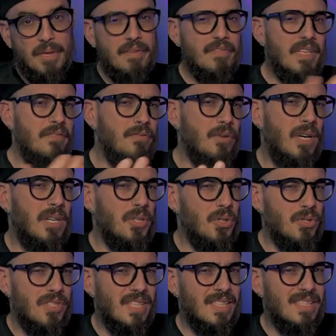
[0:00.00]
Even if you are
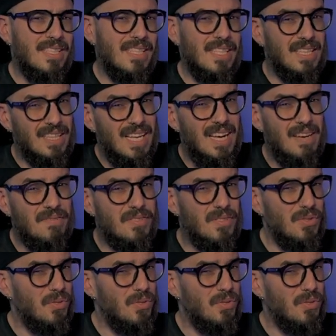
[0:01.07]
using the gloves,